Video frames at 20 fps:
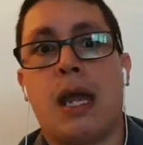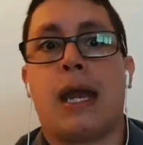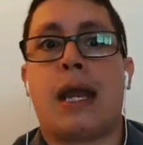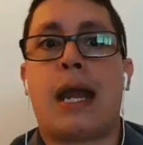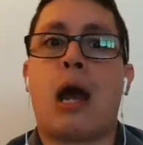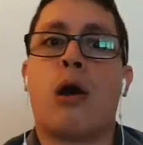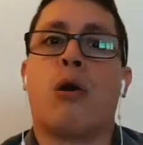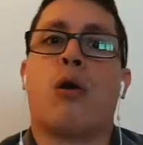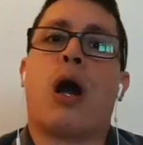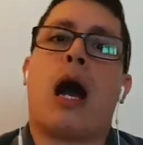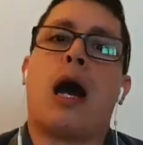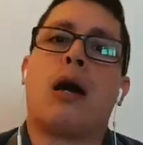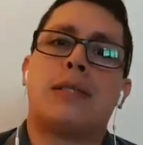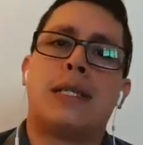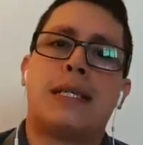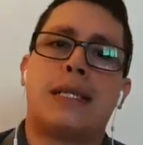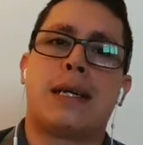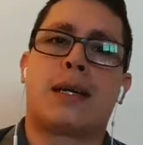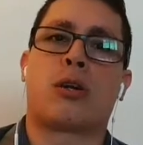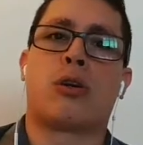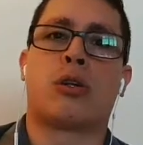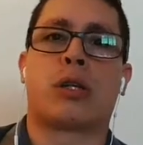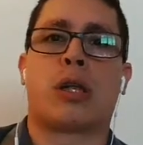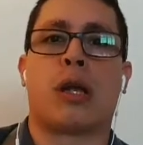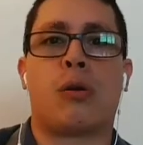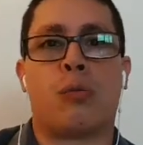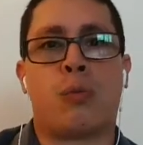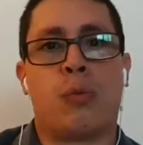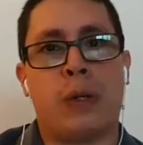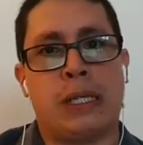Now, how did the court
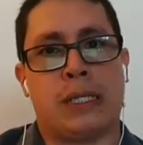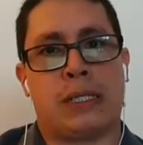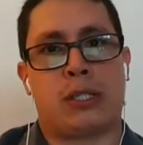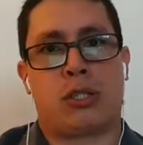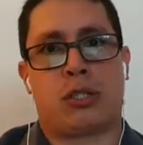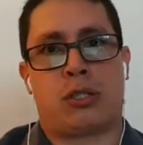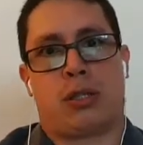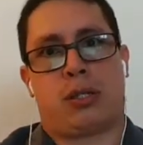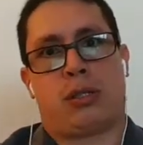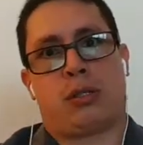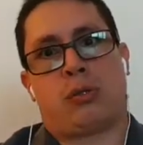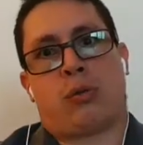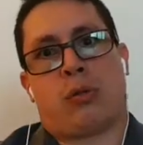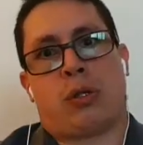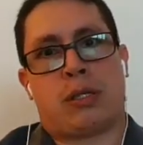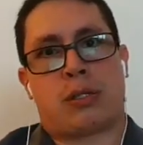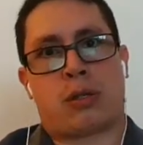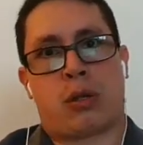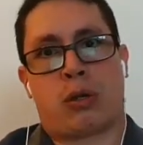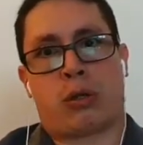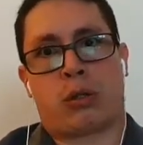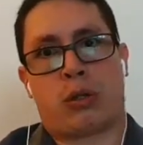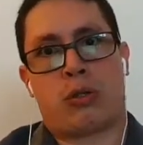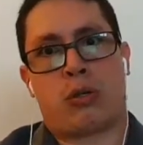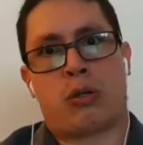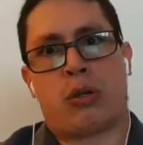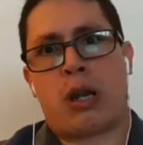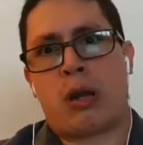reach to this conclusion,